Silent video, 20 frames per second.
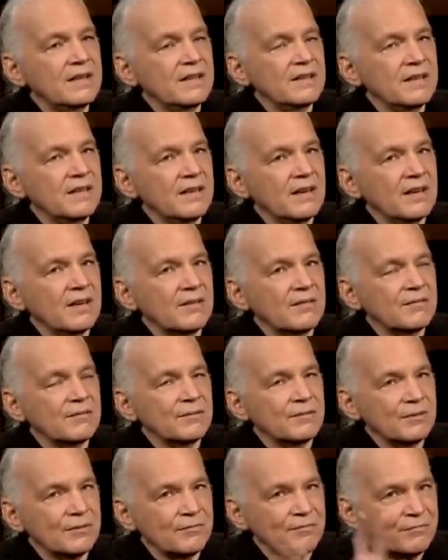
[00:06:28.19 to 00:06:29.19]
They are
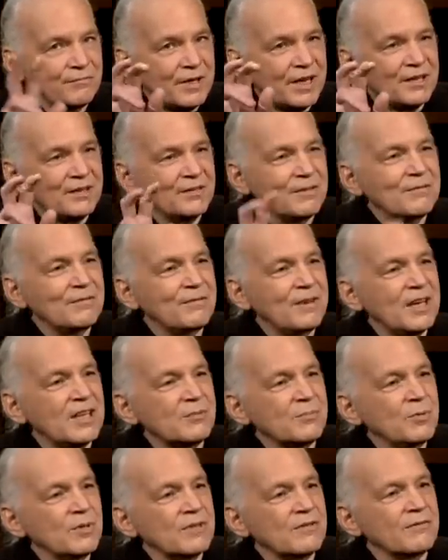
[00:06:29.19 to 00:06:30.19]

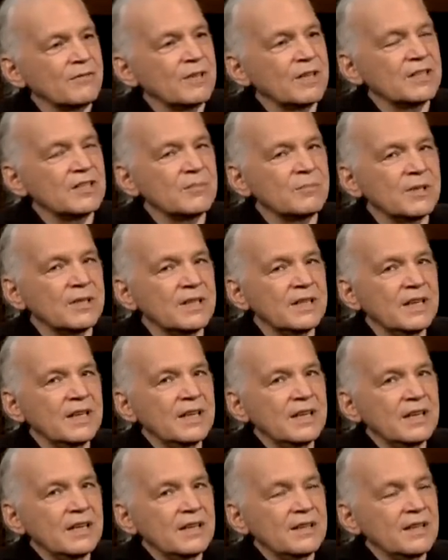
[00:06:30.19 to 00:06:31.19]
Facebook friends, but
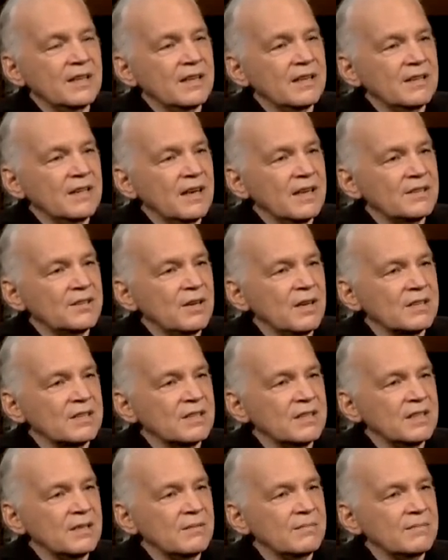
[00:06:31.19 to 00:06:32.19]
I talk
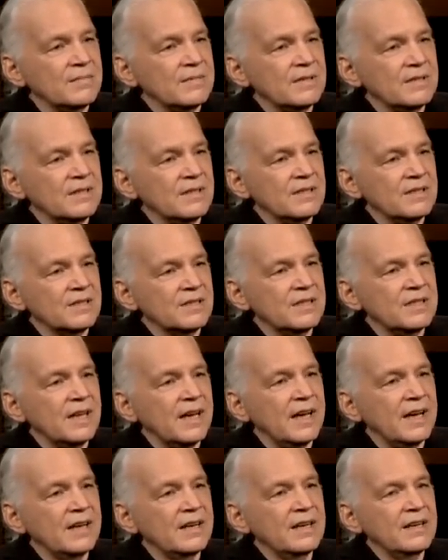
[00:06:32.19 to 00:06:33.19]
to them to this
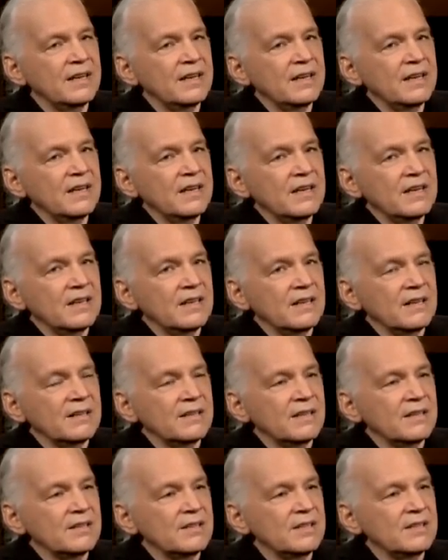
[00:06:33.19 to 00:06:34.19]
day.
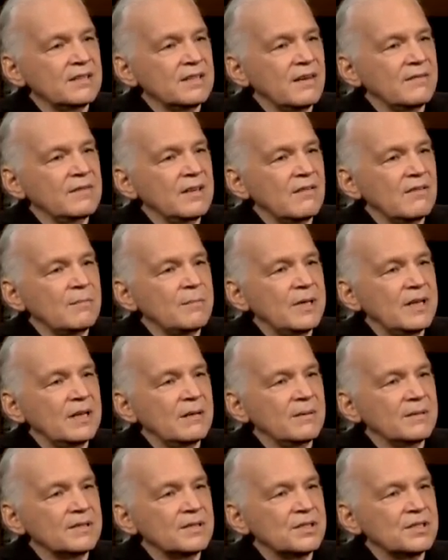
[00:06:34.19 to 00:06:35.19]
I've never been
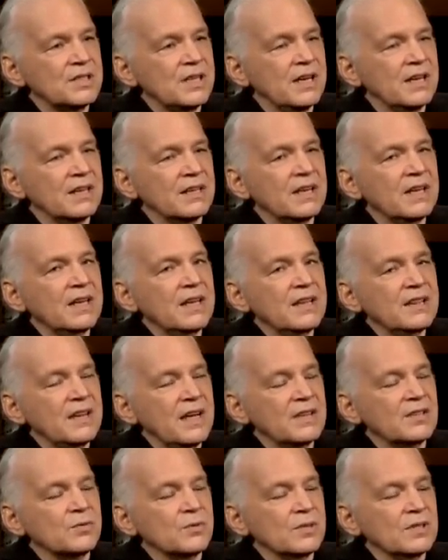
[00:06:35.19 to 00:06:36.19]
able to shake.
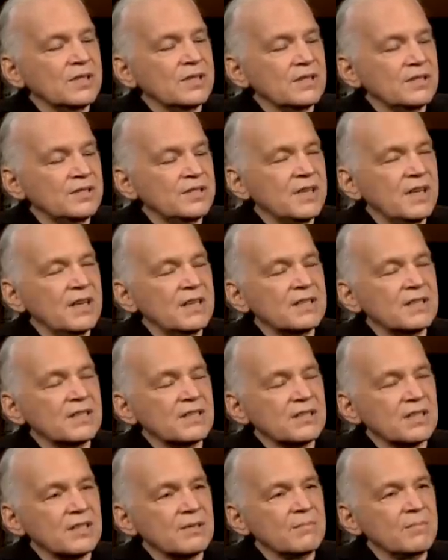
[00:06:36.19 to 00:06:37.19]
That's really the
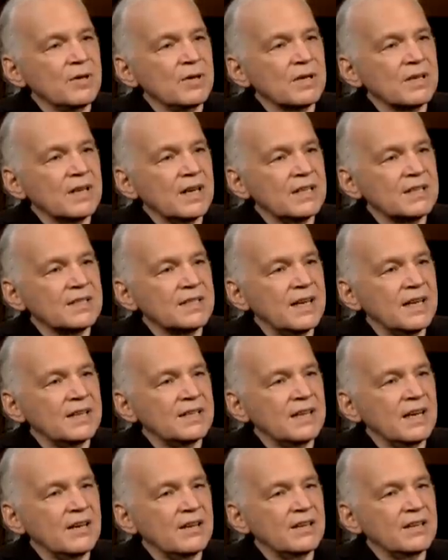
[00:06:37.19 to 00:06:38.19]
genesis of the book. I sat
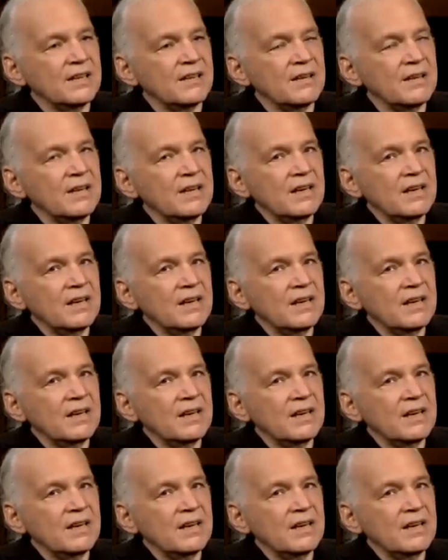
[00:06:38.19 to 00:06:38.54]
down and